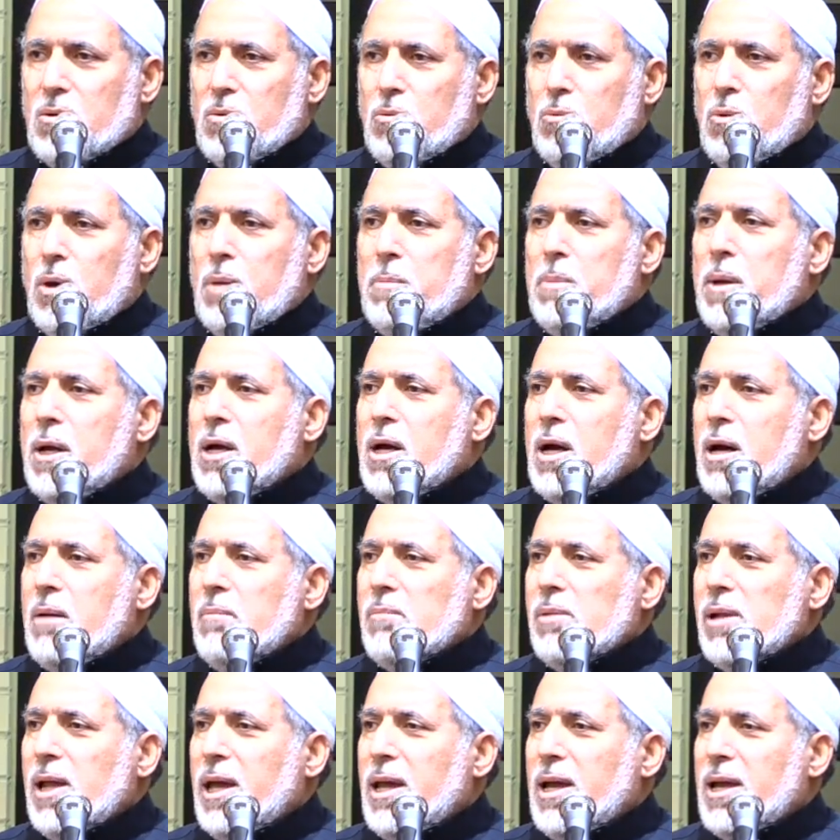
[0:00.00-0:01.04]
We
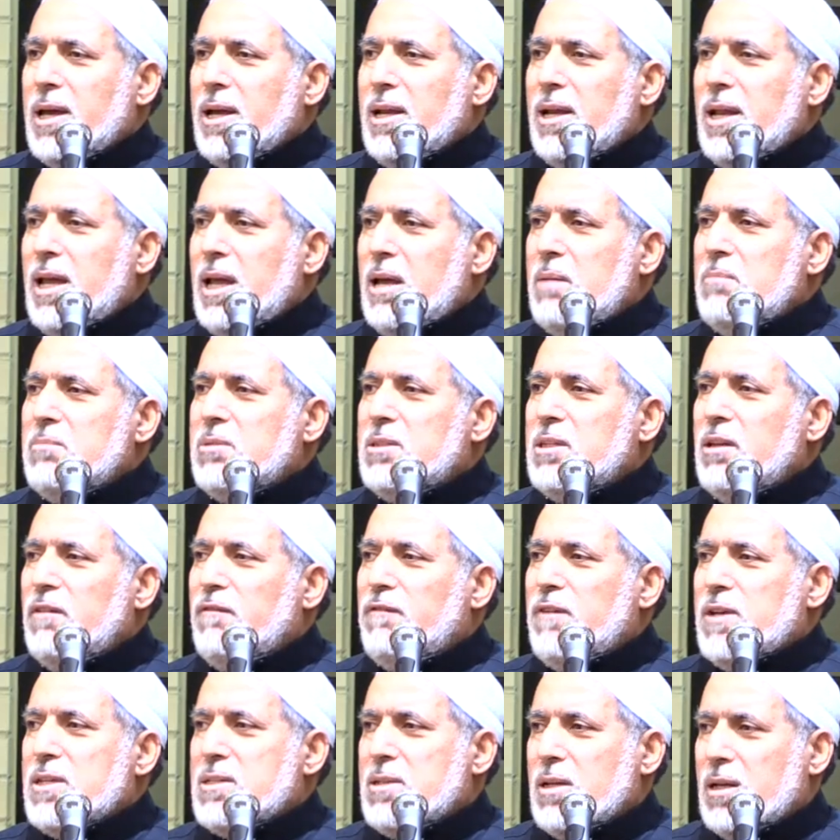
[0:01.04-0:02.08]
become like an empty
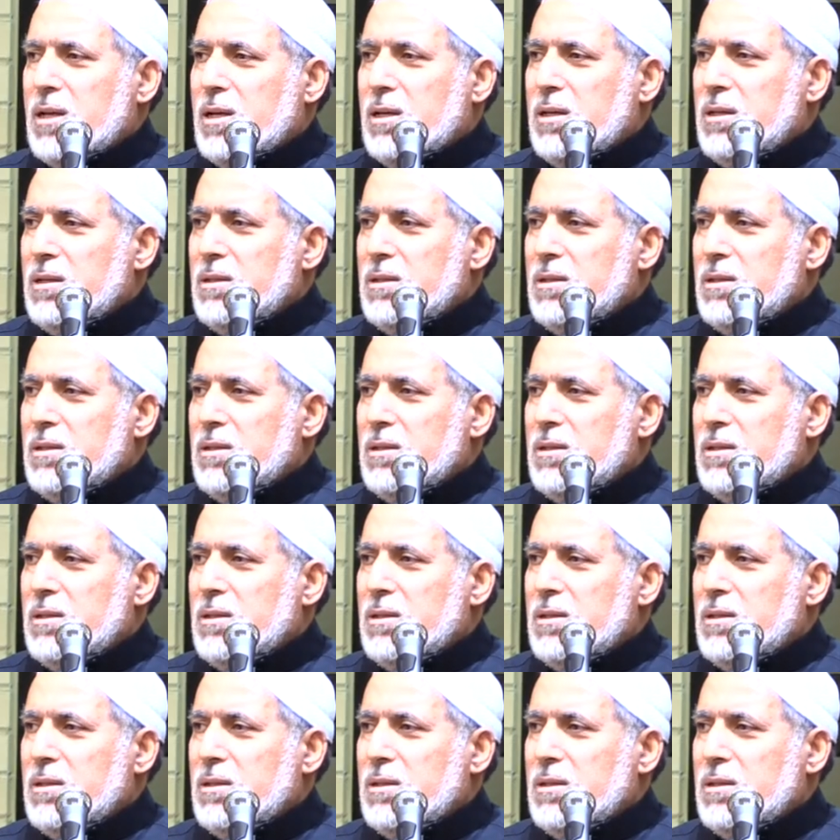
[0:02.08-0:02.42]
vessel.